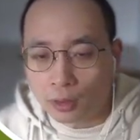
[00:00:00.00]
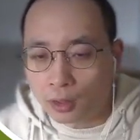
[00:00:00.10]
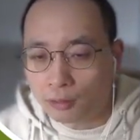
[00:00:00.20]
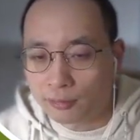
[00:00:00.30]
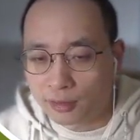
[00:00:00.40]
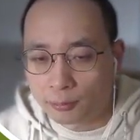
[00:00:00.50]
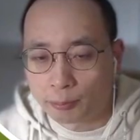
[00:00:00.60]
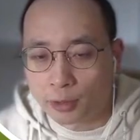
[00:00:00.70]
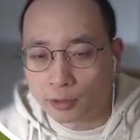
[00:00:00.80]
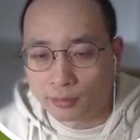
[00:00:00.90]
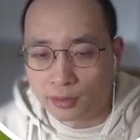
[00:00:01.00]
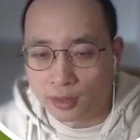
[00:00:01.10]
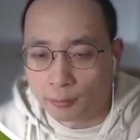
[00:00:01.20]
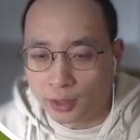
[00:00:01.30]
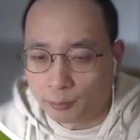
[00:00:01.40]
Our sandbox
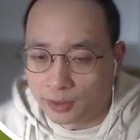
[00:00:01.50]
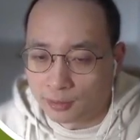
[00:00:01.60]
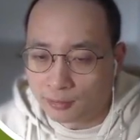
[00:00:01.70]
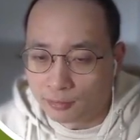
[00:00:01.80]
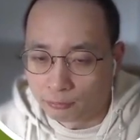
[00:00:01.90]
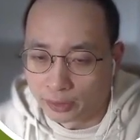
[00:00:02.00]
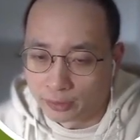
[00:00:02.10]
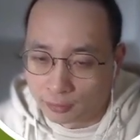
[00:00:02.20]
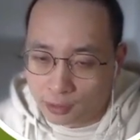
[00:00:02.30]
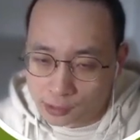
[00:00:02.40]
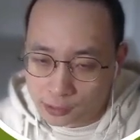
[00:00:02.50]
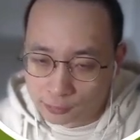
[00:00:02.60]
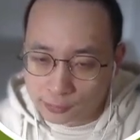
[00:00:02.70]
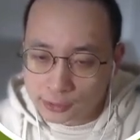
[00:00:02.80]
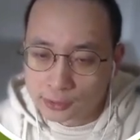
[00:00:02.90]
implements strict
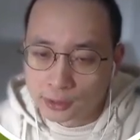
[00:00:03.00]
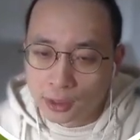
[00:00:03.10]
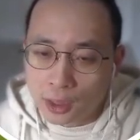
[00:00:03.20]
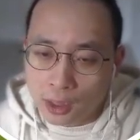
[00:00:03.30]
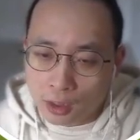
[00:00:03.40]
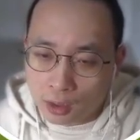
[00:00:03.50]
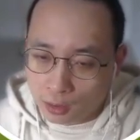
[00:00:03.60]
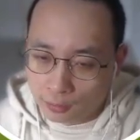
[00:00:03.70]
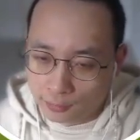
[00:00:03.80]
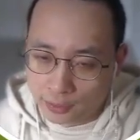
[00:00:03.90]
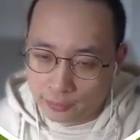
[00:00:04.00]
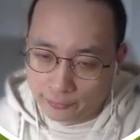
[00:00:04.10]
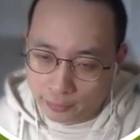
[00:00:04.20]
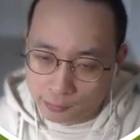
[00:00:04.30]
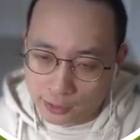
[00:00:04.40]
controls on the
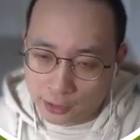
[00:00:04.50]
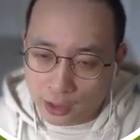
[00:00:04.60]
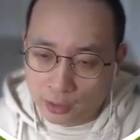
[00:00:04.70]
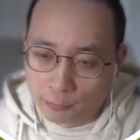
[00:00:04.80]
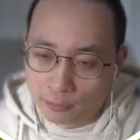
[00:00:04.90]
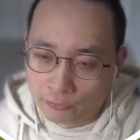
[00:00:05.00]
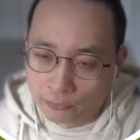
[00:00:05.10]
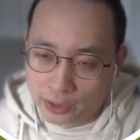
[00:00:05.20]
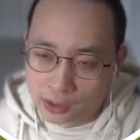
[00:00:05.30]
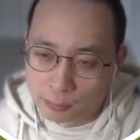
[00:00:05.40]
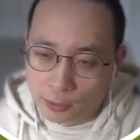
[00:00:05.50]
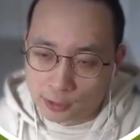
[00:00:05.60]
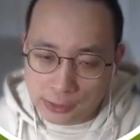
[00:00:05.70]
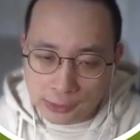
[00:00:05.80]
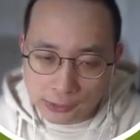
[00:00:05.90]
execution time of each
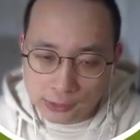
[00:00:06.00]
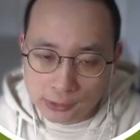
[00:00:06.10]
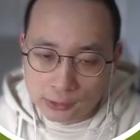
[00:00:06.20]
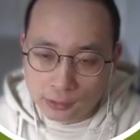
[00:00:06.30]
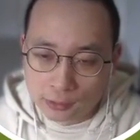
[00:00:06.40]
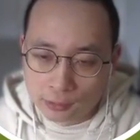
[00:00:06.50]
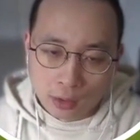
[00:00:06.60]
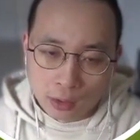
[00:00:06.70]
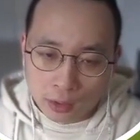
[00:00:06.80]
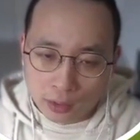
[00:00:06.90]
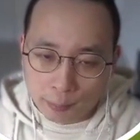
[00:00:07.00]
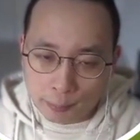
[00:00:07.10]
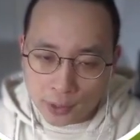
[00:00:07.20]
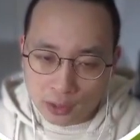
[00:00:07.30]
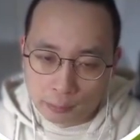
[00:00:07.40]
process.
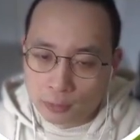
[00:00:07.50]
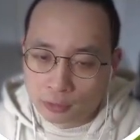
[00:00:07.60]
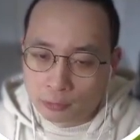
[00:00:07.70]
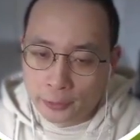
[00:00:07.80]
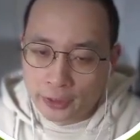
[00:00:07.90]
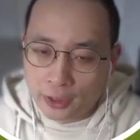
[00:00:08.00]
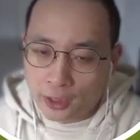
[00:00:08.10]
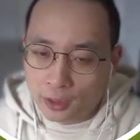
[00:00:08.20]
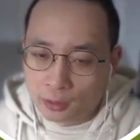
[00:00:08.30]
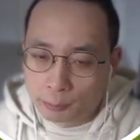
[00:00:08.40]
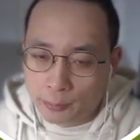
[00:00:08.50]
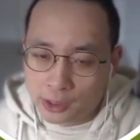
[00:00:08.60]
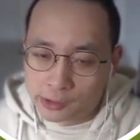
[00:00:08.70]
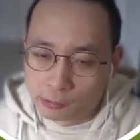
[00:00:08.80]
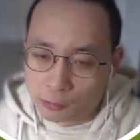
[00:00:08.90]
By monitoring and
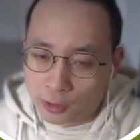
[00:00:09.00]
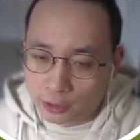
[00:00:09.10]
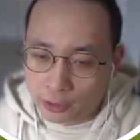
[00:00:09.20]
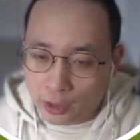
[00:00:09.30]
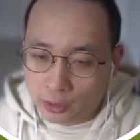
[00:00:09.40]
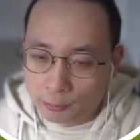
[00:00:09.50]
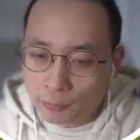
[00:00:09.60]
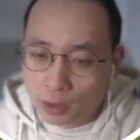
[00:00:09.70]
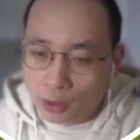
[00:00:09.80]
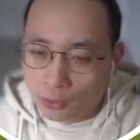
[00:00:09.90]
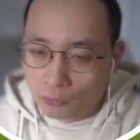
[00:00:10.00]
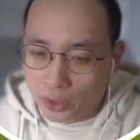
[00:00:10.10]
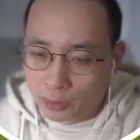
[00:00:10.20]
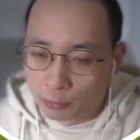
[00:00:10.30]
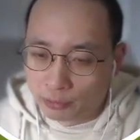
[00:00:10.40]
managing running time,
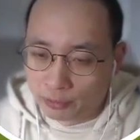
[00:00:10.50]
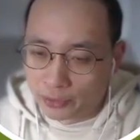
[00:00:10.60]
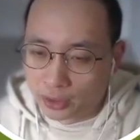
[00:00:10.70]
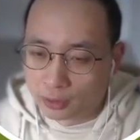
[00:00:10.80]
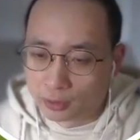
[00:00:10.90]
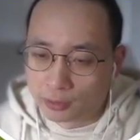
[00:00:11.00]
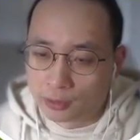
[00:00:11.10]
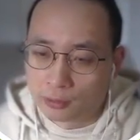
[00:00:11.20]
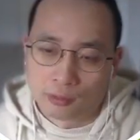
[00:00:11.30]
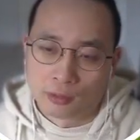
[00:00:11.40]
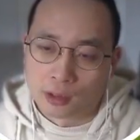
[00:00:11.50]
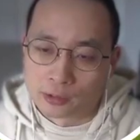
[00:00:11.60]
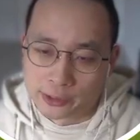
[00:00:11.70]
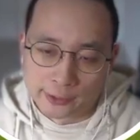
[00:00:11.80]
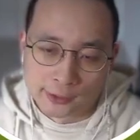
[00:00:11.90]
we prevent
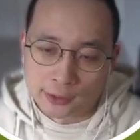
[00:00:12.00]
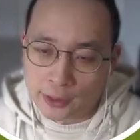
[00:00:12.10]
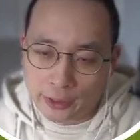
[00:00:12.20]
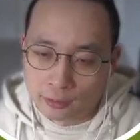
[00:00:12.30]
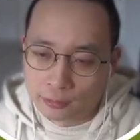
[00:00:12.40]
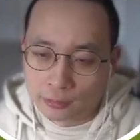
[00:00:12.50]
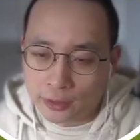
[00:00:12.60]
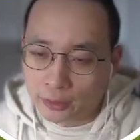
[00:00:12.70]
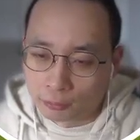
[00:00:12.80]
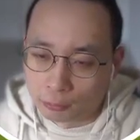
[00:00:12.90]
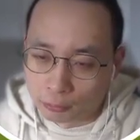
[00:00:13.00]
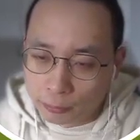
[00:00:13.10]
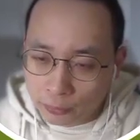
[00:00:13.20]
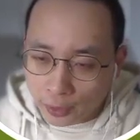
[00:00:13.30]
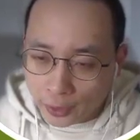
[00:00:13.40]
logics like dead
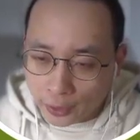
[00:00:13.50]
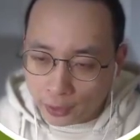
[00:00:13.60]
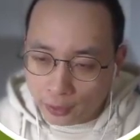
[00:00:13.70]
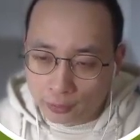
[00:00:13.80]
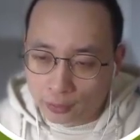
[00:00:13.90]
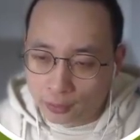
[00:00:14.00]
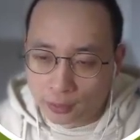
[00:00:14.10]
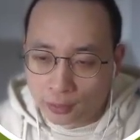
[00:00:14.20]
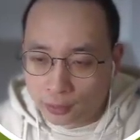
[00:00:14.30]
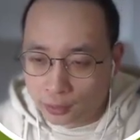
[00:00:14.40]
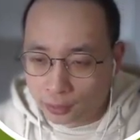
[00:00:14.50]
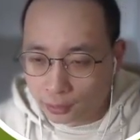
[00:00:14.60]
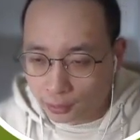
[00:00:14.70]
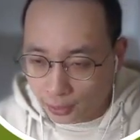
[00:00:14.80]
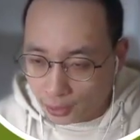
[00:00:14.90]
loop and uh,
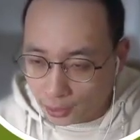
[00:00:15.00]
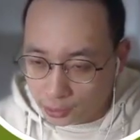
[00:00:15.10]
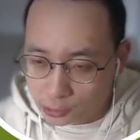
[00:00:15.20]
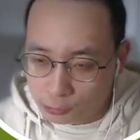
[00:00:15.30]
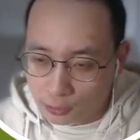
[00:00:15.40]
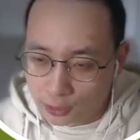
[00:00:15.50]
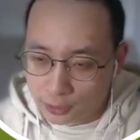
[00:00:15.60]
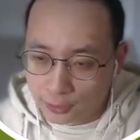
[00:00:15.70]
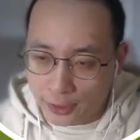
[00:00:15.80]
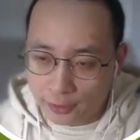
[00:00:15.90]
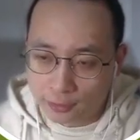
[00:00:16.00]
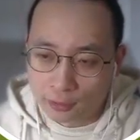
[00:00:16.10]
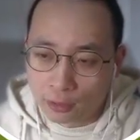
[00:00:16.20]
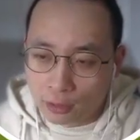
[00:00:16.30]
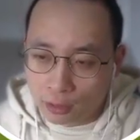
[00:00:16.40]
ensure that
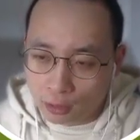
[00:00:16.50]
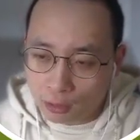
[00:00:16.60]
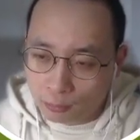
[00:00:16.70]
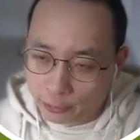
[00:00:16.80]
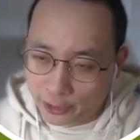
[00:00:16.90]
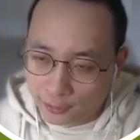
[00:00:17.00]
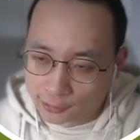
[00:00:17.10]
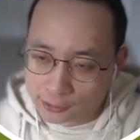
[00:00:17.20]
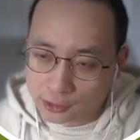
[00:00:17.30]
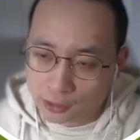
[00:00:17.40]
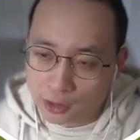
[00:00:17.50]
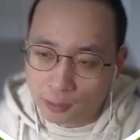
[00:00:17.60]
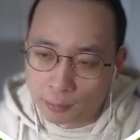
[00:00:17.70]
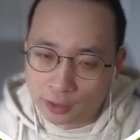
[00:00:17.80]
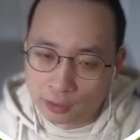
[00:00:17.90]
all operations
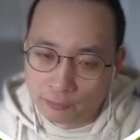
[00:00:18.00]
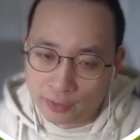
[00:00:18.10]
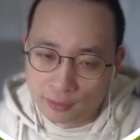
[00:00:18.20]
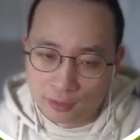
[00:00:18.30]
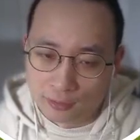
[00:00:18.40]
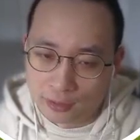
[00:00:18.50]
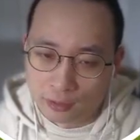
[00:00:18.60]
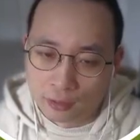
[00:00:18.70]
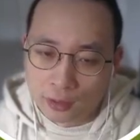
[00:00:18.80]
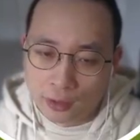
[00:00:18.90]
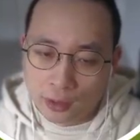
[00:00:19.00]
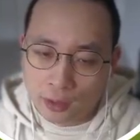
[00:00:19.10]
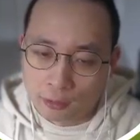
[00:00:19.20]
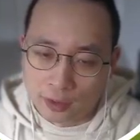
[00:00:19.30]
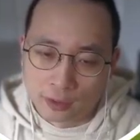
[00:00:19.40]
complete within their
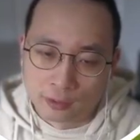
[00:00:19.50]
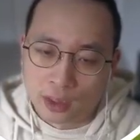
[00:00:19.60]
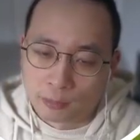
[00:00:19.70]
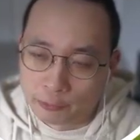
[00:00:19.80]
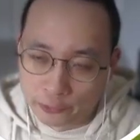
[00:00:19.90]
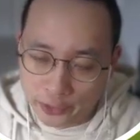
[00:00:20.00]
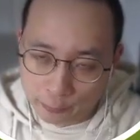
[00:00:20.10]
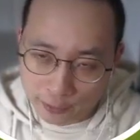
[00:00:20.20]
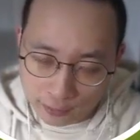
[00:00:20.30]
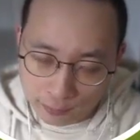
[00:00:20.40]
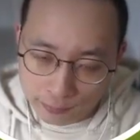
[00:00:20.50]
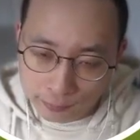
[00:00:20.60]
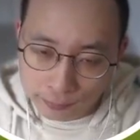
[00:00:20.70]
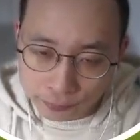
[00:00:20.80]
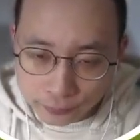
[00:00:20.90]
allotted time frames,
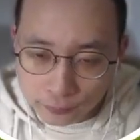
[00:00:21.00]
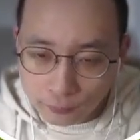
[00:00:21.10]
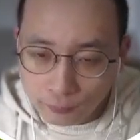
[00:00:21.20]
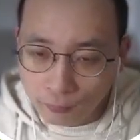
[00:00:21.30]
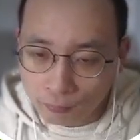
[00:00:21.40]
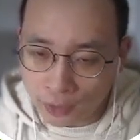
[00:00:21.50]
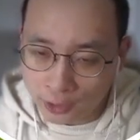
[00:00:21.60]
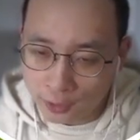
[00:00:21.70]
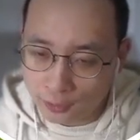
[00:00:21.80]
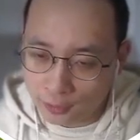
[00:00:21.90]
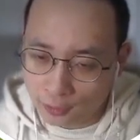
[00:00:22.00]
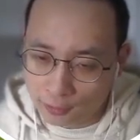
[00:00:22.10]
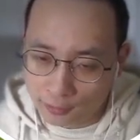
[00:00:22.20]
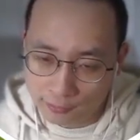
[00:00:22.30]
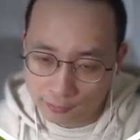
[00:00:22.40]
maintaining
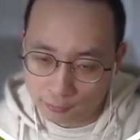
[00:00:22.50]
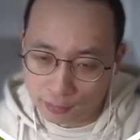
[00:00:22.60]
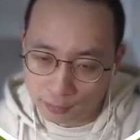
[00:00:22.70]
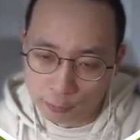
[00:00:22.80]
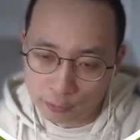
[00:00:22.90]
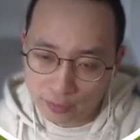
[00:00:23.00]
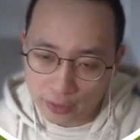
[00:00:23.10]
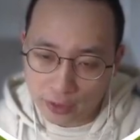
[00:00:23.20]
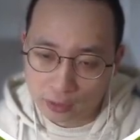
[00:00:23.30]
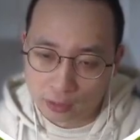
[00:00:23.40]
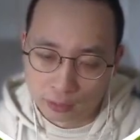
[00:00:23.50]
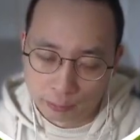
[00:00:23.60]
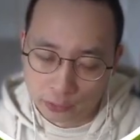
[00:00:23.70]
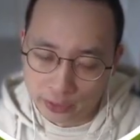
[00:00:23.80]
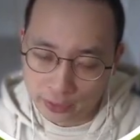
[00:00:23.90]
a smooth and uh,
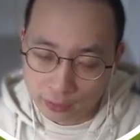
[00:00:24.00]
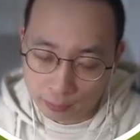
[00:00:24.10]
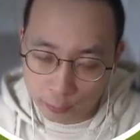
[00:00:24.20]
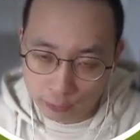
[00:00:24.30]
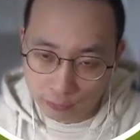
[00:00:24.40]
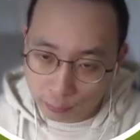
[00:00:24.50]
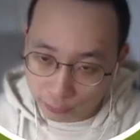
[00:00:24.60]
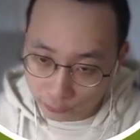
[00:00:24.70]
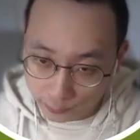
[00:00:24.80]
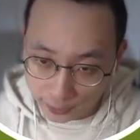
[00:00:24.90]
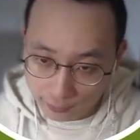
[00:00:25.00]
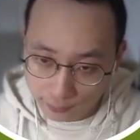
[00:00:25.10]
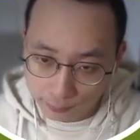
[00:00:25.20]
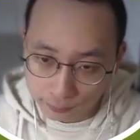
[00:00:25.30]
predictable performance.